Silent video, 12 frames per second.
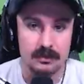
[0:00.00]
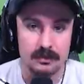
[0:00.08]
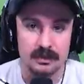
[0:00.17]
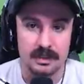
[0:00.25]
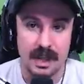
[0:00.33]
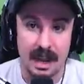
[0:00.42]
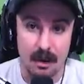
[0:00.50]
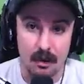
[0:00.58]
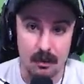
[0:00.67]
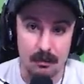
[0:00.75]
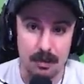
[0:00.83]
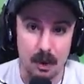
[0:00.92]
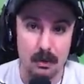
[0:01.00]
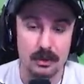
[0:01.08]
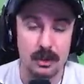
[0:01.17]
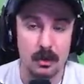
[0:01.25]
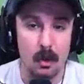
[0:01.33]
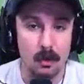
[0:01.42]
Now, bows
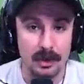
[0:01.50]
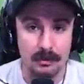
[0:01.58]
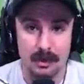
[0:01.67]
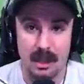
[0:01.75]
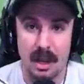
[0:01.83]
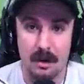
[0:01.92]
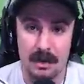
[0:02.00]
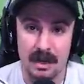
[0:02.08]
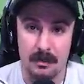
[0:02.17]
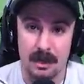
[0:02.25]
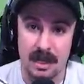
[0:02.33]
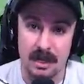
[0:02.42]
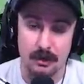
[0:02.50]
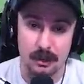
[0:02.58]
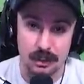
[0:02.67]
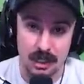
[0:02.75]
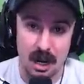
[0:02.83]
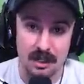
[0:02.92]
don't only rely on being able to hit your
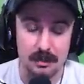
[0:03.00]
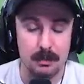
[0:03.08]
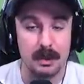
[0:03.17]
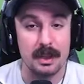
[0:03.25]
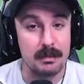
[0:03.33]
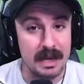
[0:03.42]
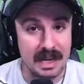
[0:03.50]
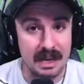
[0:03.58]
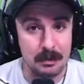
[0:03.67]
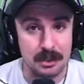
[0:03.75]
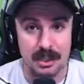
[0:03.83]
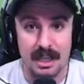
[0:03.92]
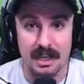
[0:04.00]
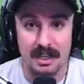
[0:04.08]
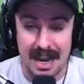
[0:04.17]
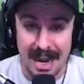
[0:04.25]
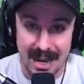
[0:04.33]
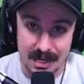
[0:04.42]
shots, but being able to land
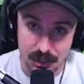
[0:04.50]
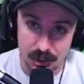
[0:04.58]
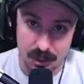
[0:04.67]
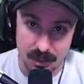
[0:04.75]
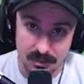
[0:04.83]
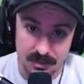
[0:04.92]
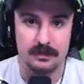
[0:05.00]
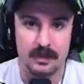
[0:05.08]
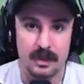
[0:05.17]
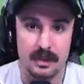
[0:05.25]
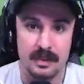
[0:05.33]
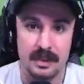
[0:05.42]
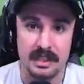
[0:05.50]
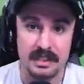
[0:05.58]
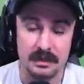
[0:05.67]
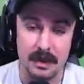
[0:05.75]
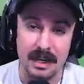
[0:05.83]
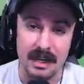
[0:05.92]
headshots. This
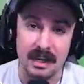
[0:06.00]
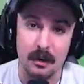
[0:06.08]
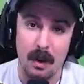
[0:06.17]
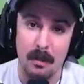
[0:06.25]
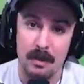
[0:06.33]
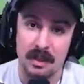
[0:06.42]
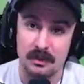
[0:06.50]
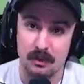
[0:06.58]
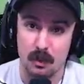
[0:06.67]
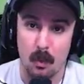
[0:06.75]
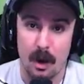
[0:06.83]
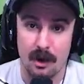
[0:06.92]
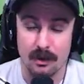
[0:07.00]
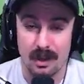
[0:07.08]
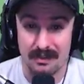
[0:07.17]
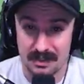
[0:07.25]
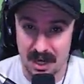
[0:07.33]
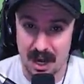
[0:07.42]
is making it a weapon that's going to require a lot
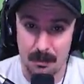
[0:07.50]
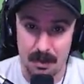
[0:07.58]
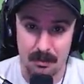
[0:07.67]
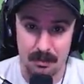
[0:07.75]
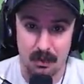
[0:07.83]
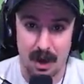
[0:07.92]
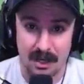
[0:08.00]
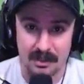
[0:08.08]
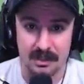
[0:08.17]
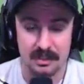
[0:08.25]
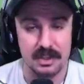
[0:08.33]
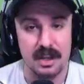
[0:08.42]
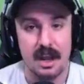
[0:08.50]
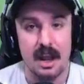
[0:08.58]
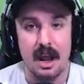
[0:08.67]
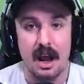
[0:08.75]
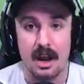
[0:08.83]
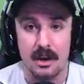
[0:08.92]
of time and practice.
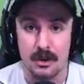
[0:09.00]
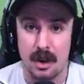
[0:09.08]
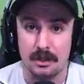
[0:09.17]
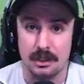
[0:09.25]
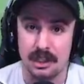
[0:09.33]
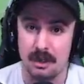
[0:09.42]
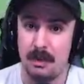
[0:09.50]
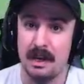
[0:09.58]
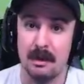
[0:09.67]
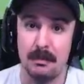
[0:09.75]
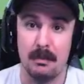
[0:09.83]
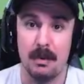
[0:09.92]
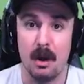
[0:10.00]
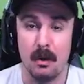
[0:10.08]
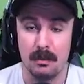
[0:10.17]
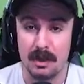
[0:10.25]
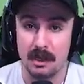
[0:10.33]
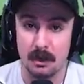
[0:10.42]
You're not just going to pick up a bow
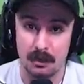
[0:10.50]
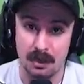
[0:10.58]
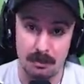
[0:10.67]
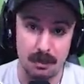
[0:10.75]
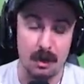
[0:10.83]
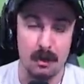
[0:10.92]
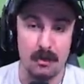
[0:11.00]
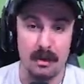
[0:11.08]
and be good with a bow.